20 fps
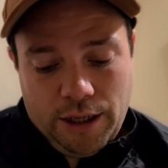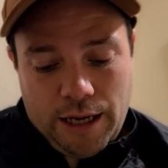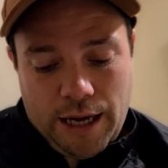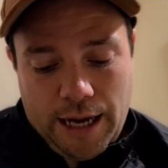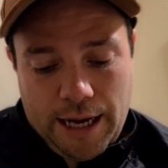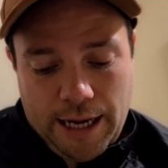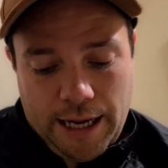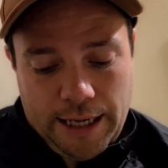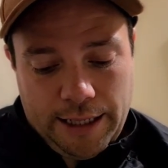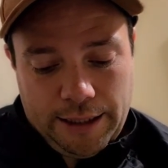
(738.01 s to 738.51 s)

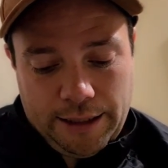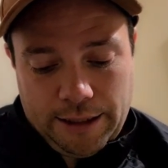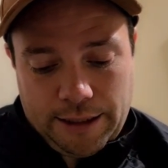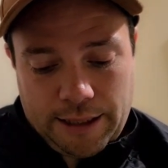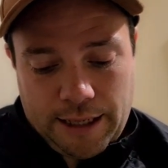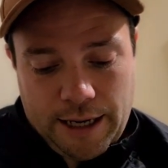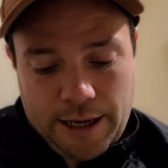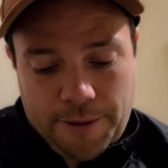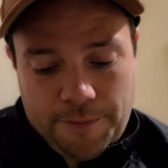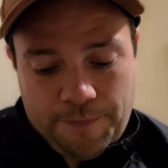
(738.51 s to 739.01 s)
And,
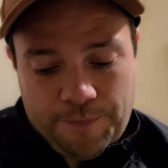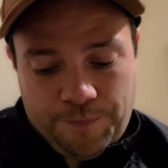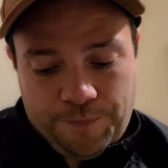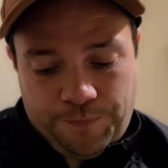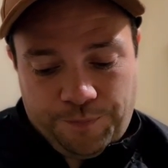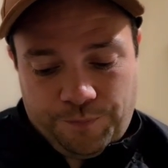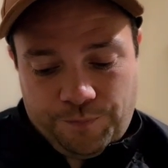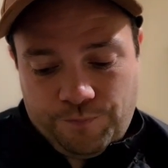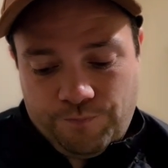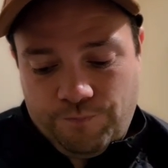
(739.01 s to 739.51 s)

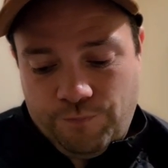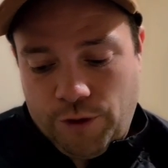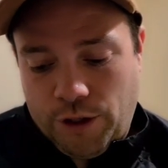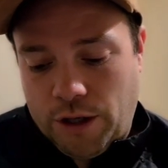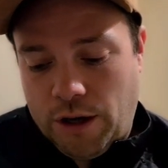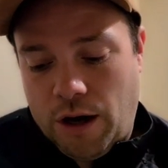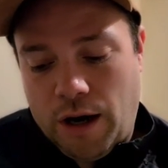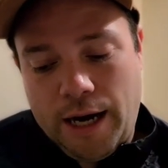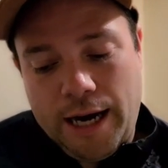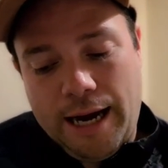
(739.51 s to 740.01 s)
you
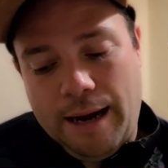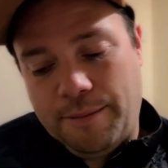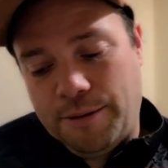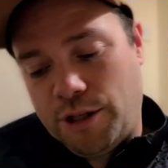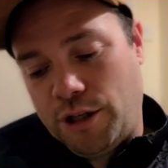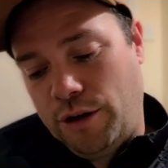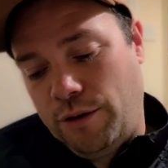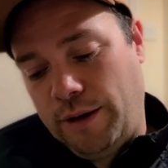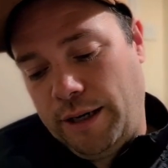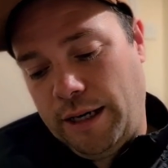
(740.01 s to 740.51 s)
know, I
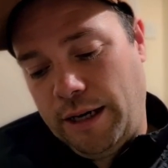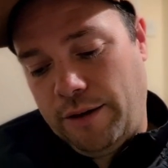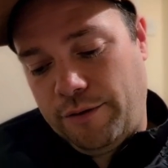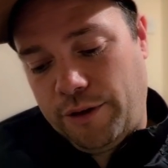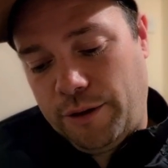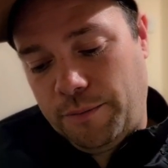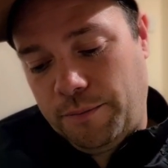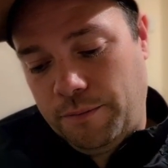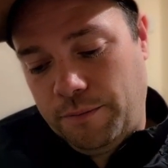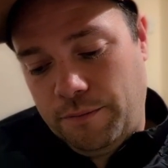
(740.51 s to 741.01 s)
absolutely love
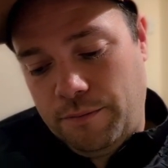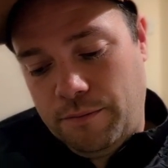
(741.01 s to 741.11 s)
him.